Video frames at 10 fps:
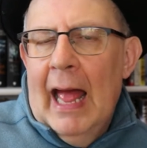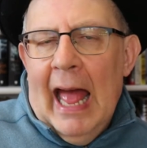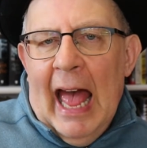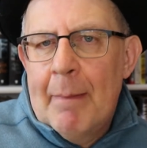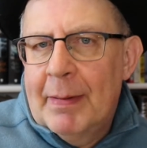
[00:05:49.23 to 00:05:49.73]

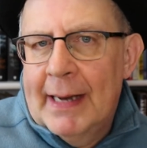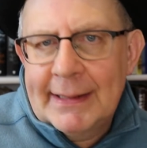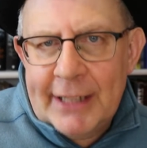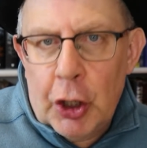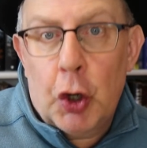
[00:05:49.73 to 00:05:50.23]

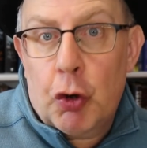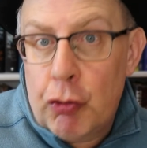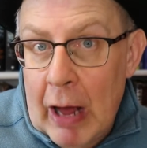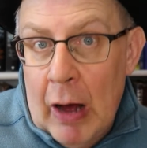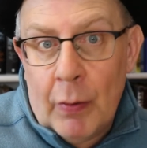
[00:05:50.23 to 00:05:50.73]
Happiness that her
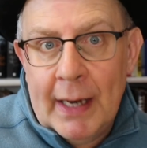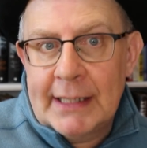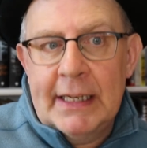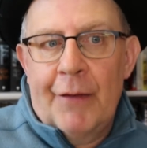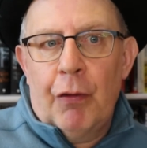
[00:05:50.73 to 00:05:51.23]
crown
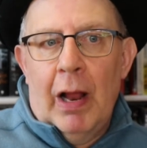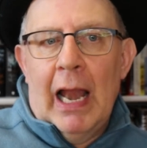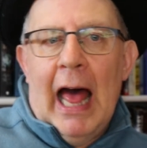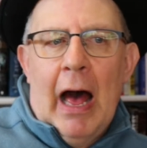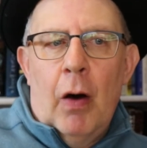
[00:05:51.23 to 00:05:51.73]
has never
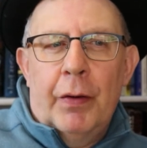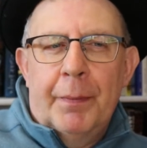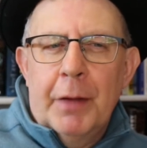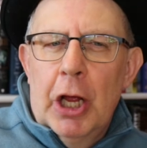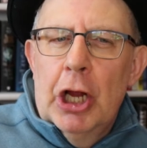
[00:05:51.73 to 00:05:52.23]
allowed.
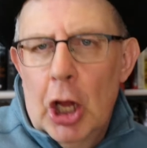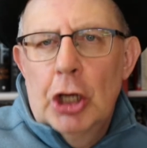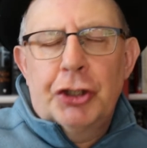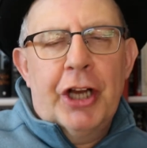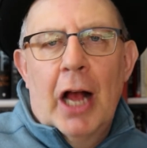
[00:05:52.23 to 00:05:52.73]

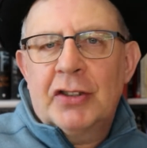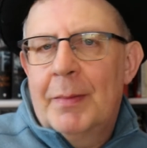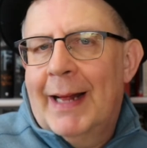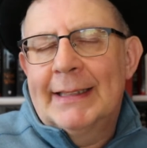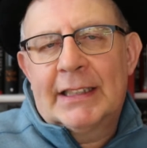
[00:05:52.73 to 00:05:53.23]
She also
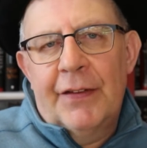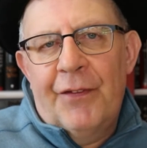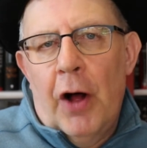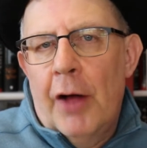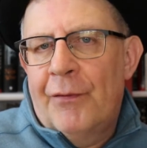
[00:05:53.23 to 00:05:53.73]
begins to
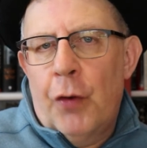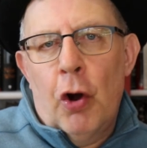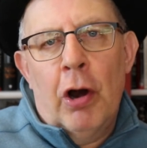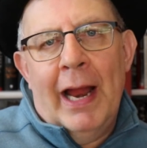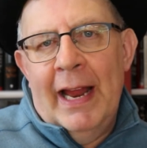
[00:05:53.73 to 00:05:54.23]
fall
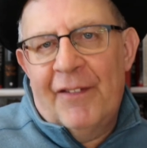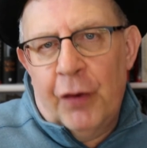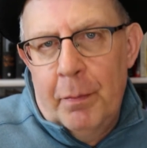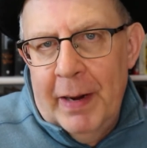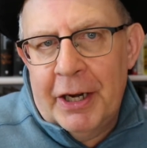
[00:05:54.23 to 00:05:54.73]
for a
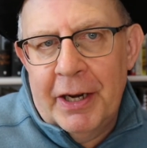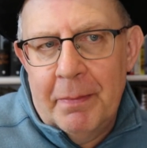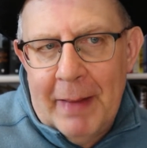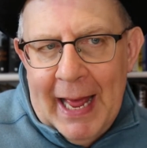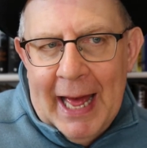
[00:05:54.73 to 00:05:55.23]

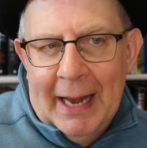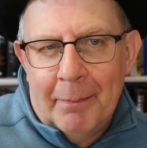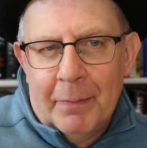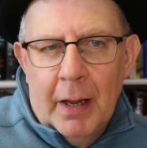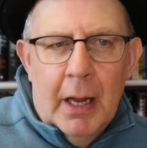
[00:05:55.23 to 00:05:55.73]
forbidden man.